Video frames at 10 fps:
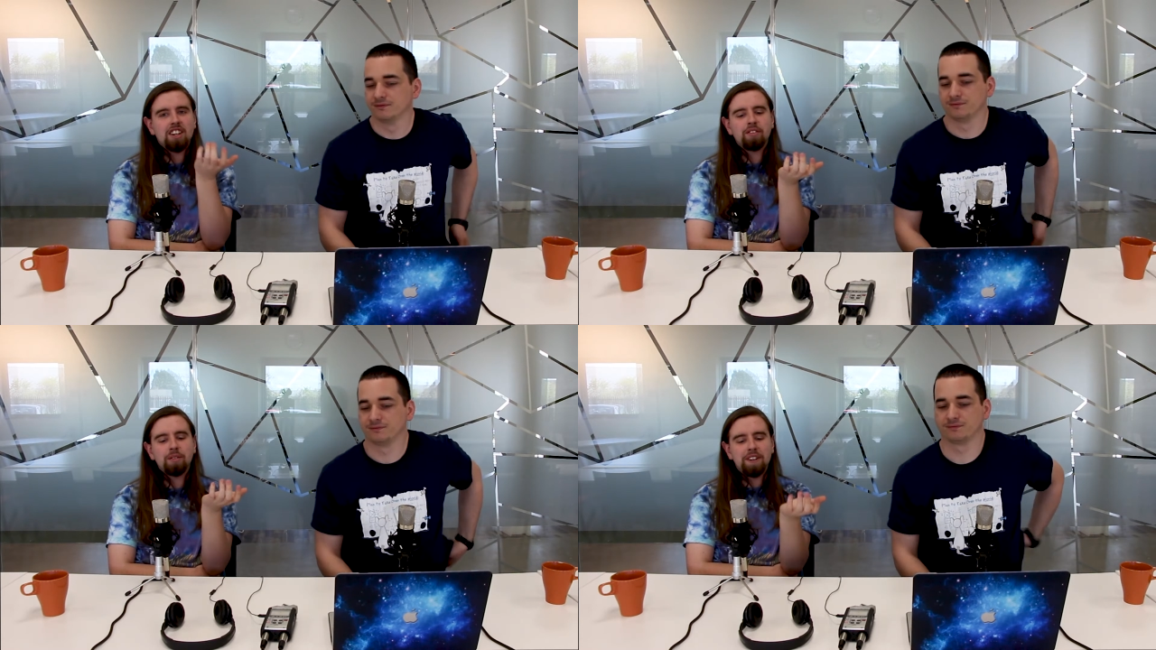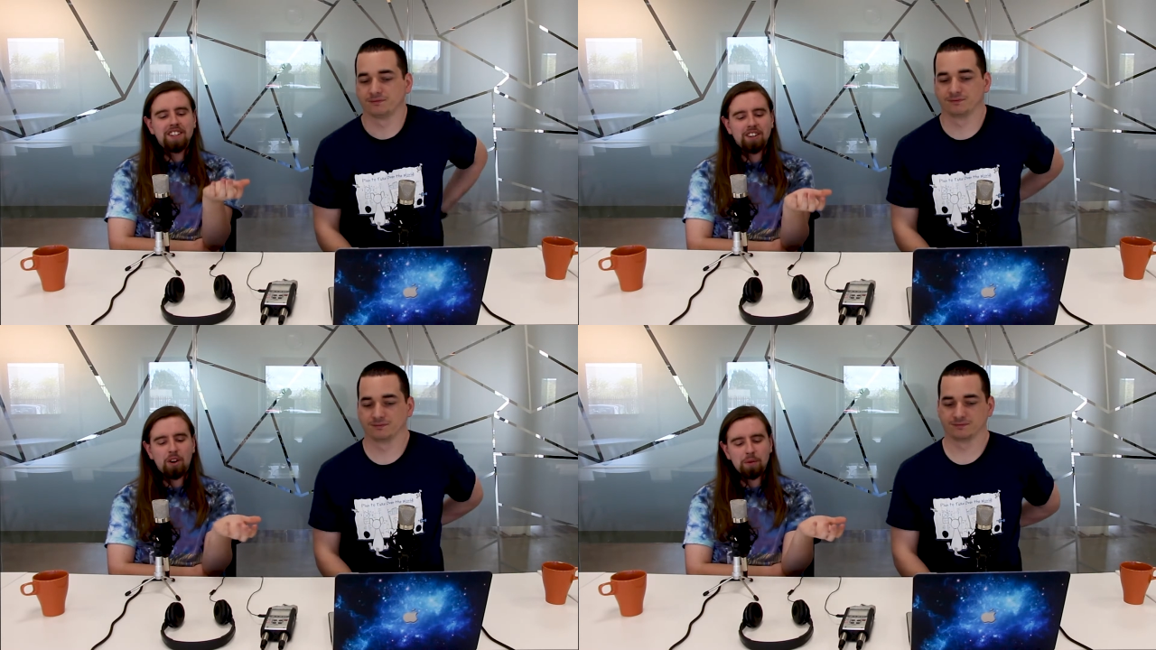Speaker 1: Everybody
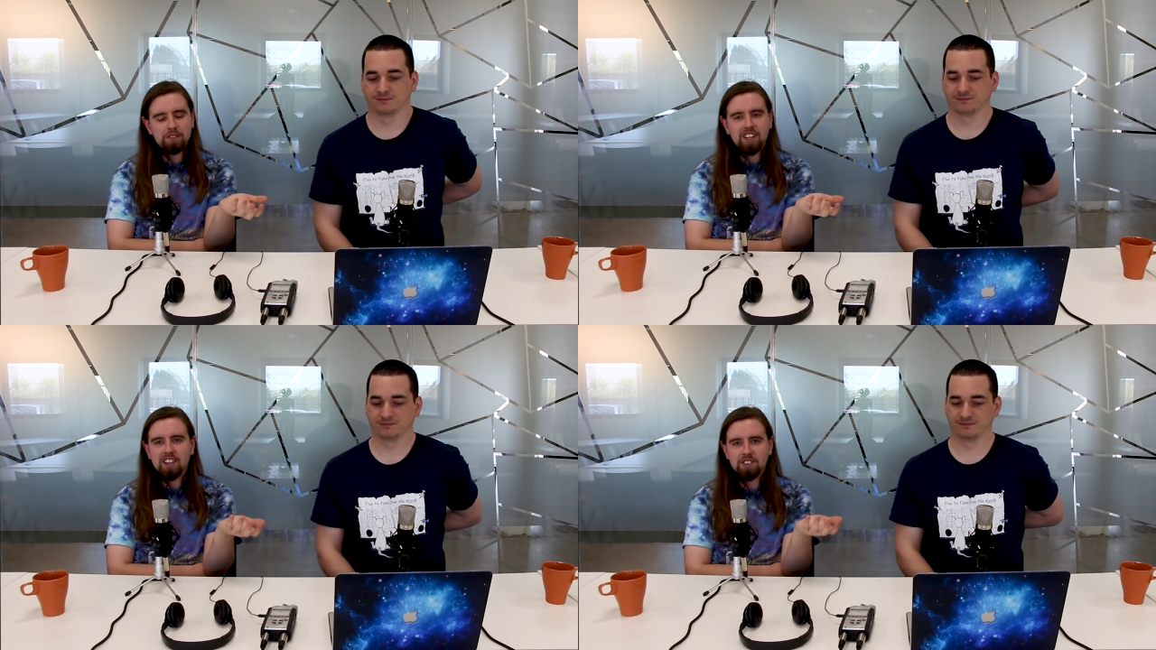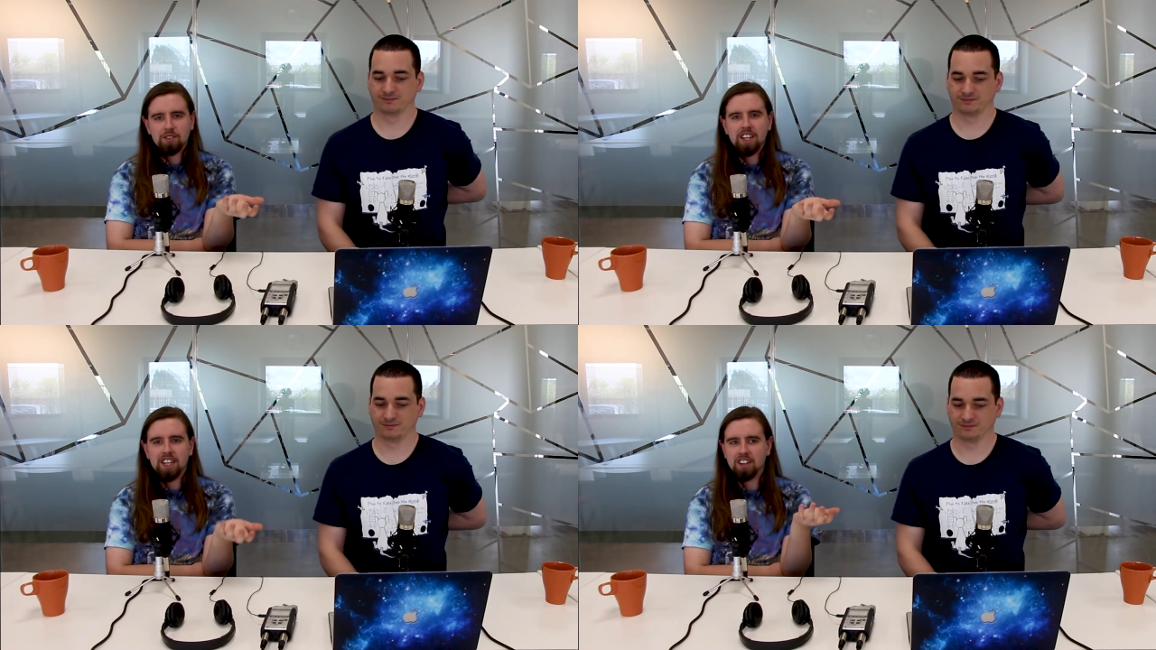almost has a
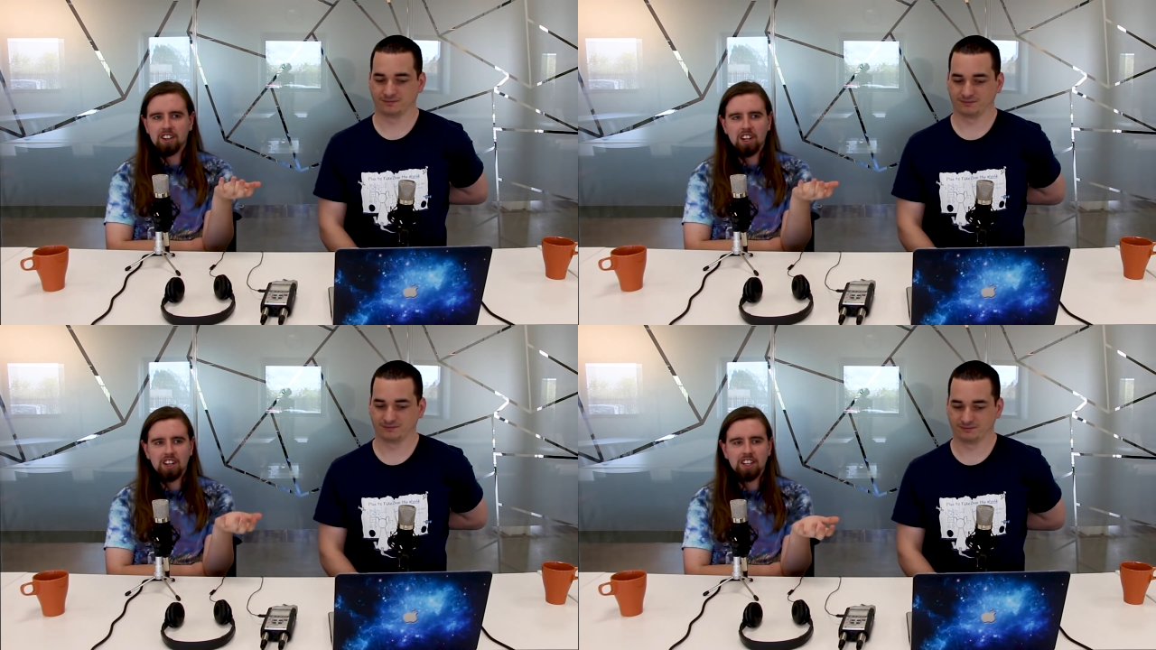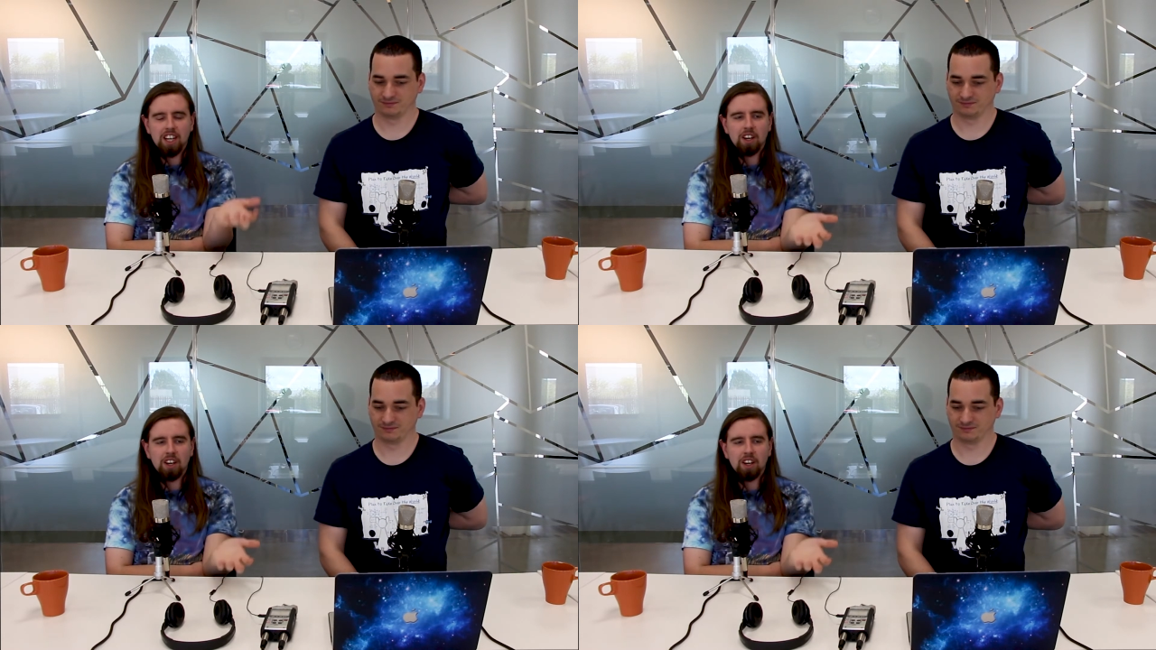rating online